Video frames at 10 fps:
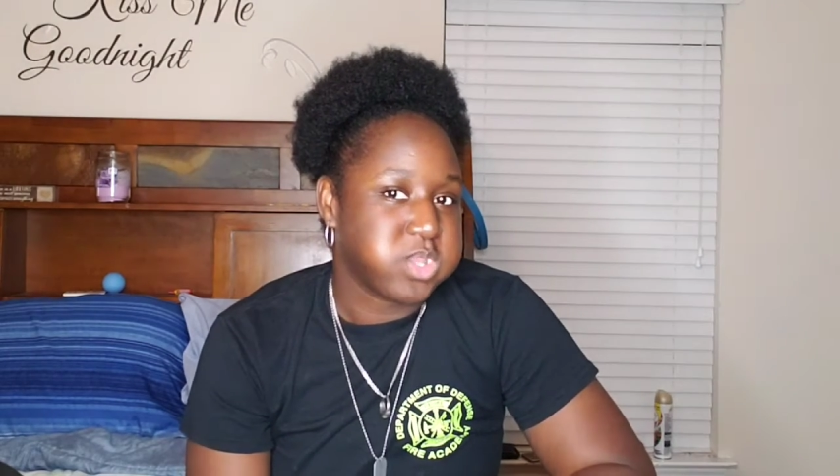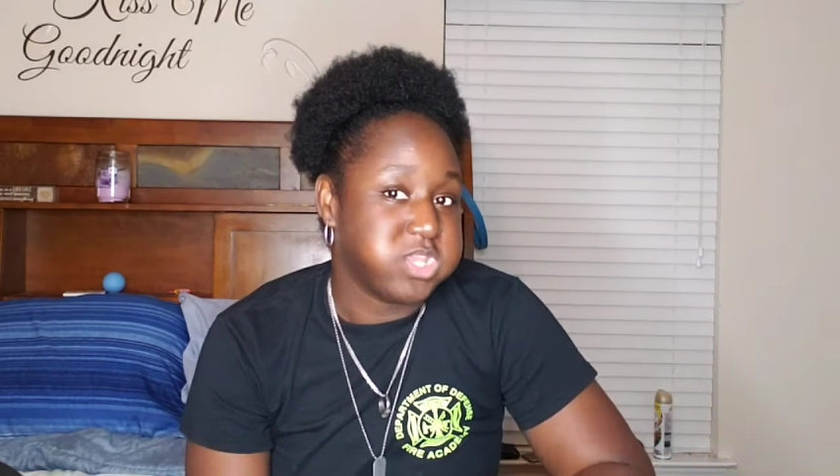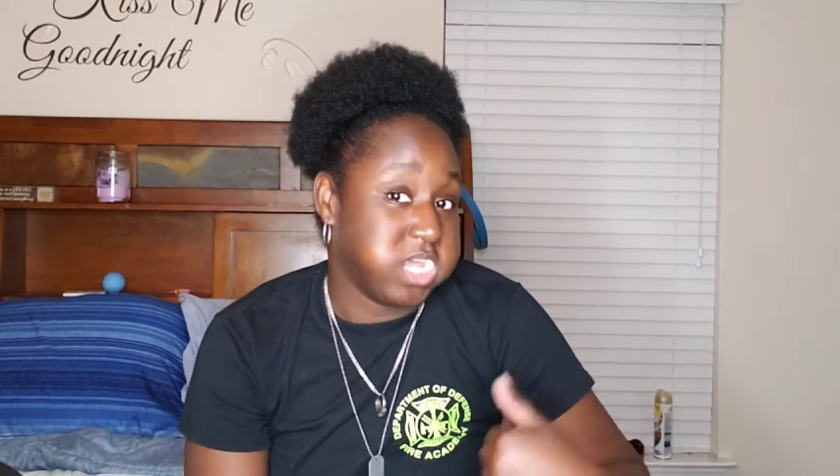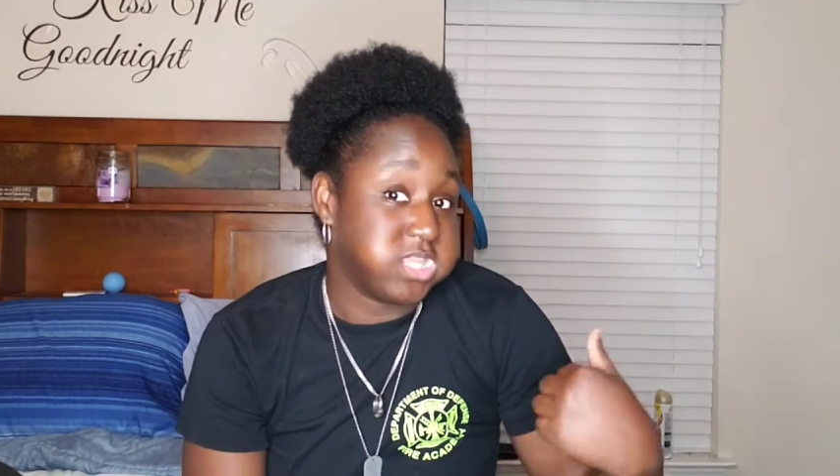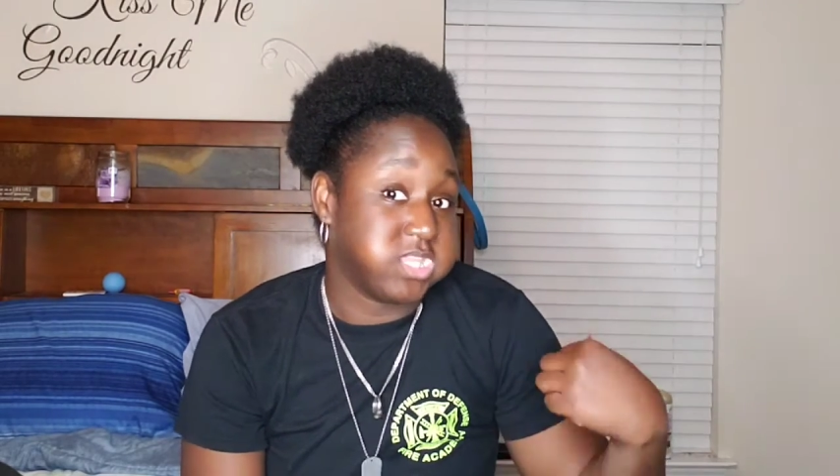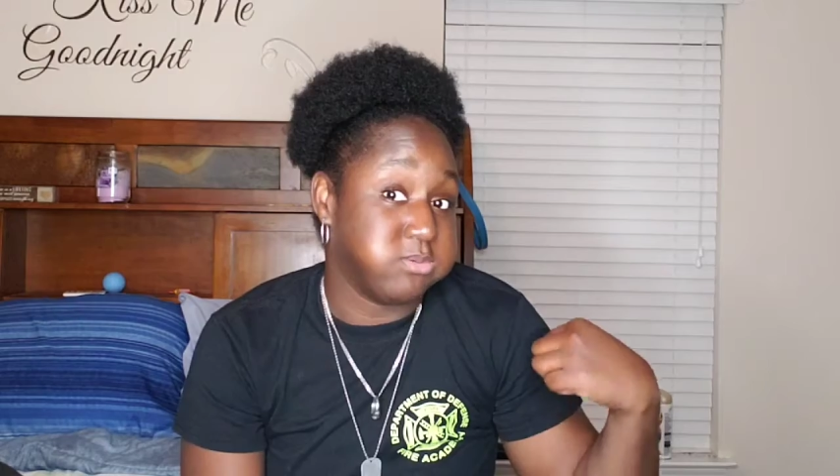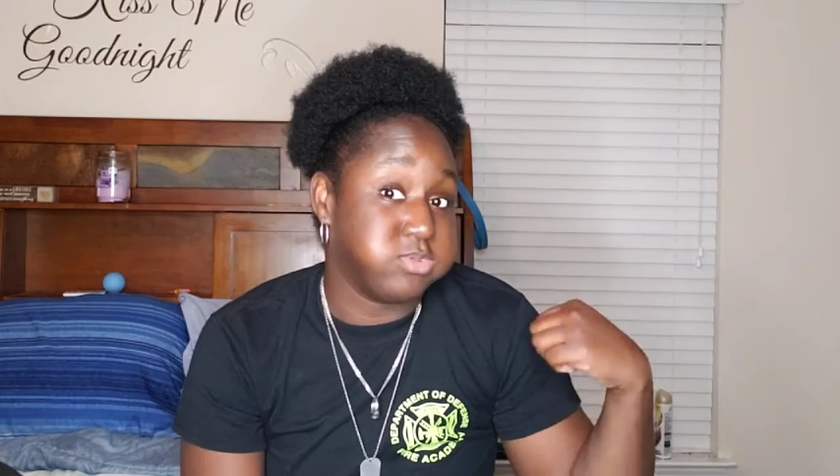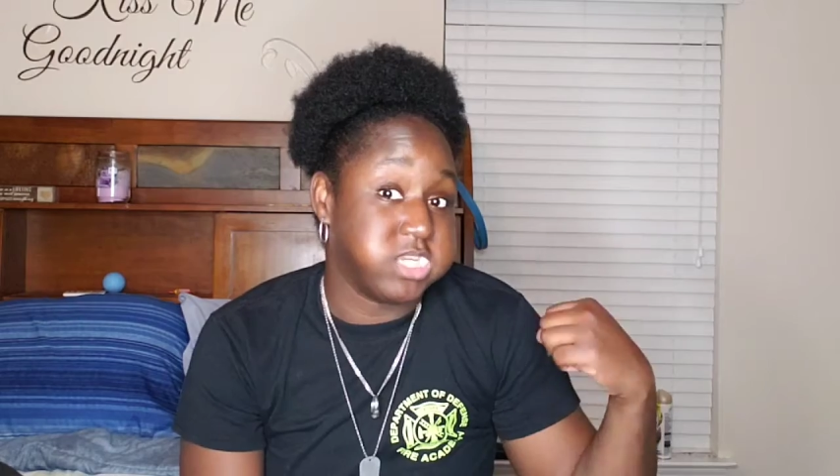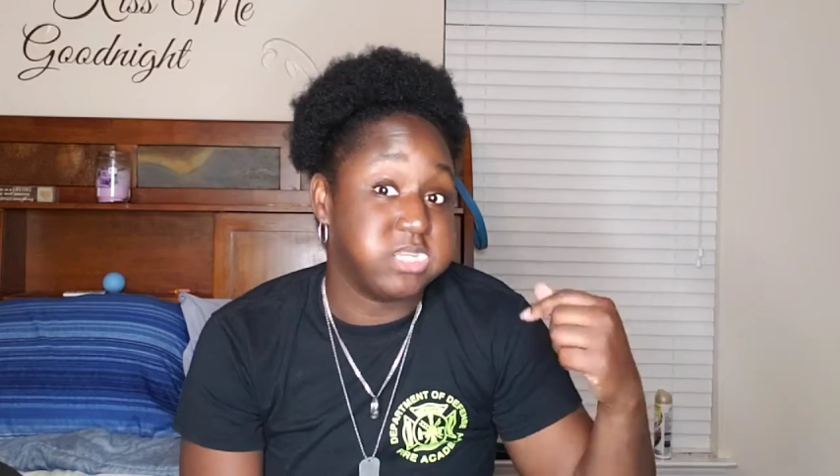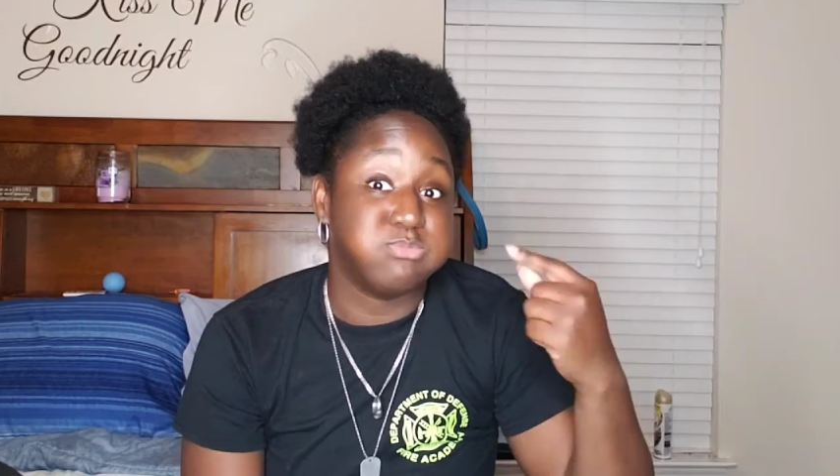not them
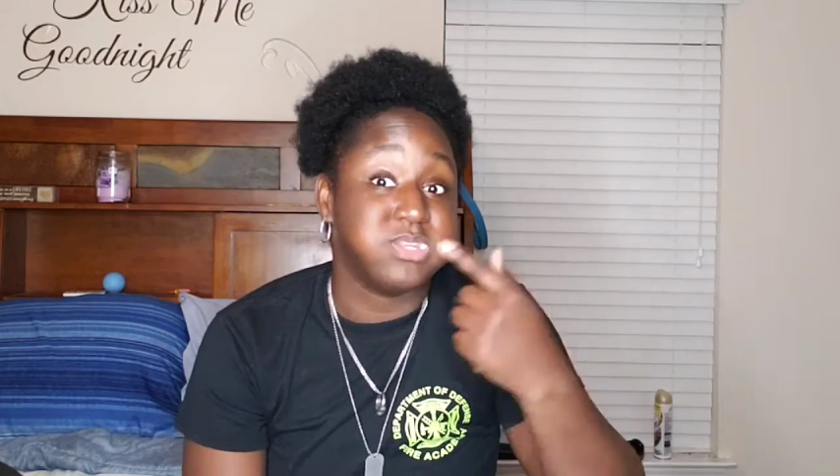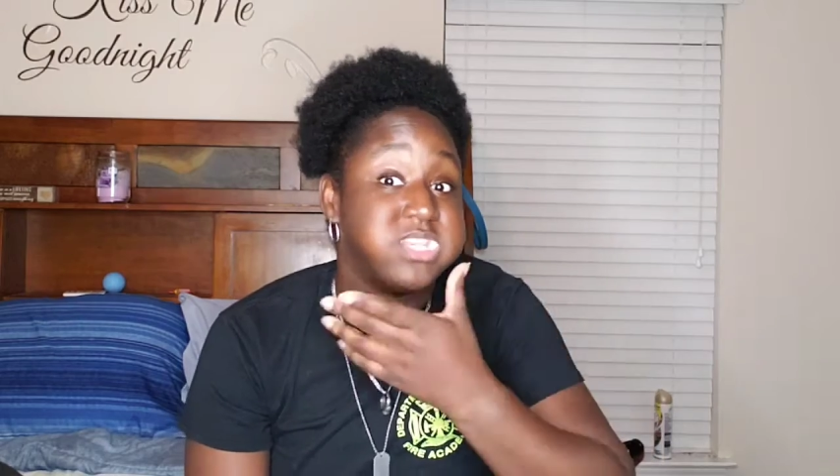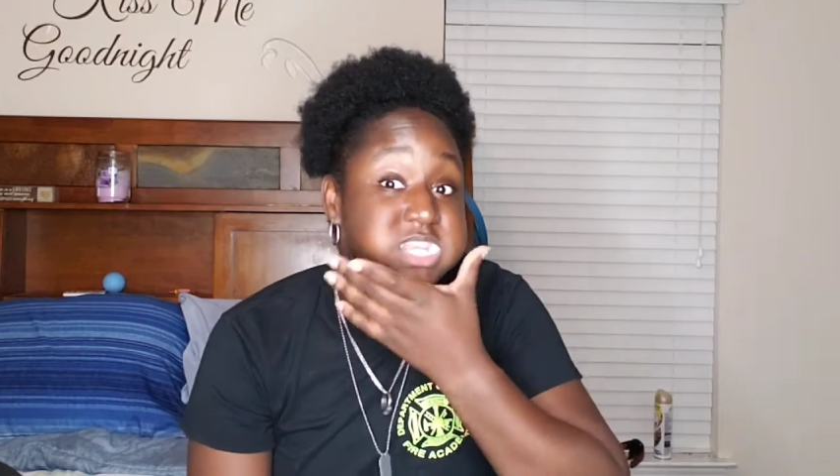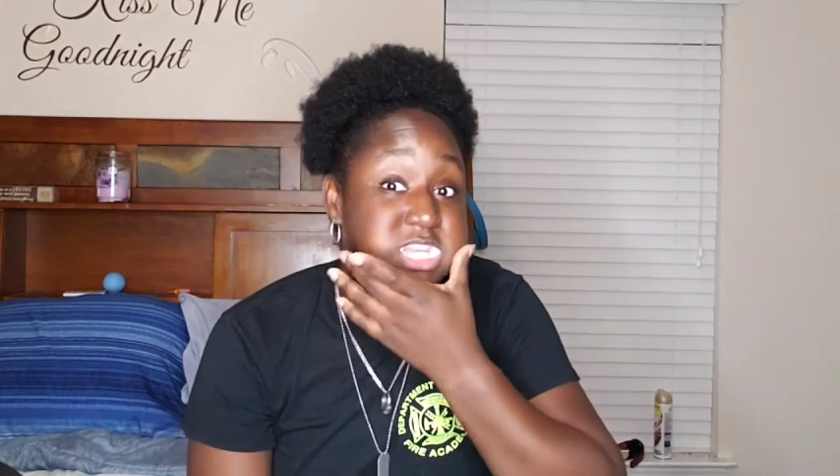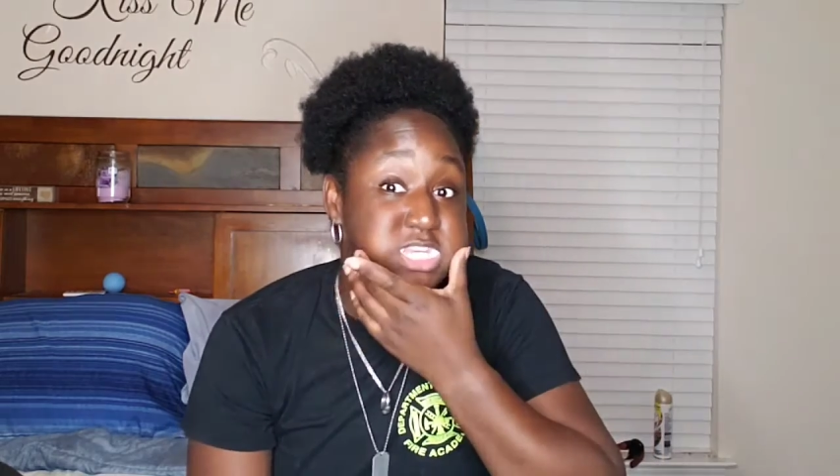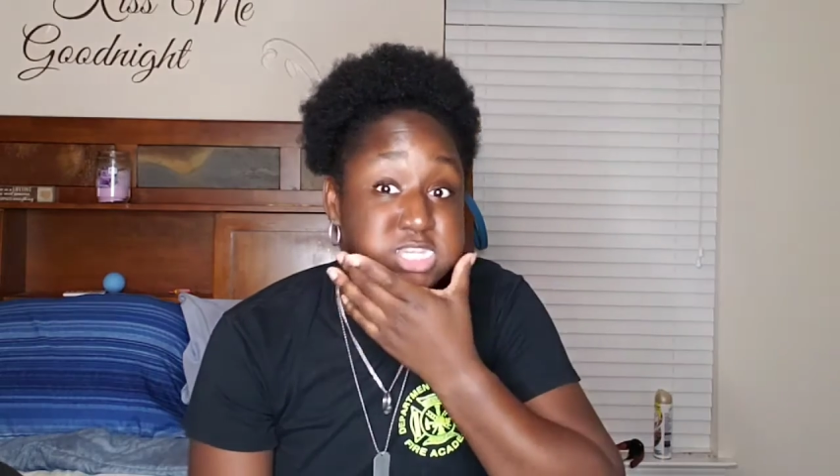cheeks but these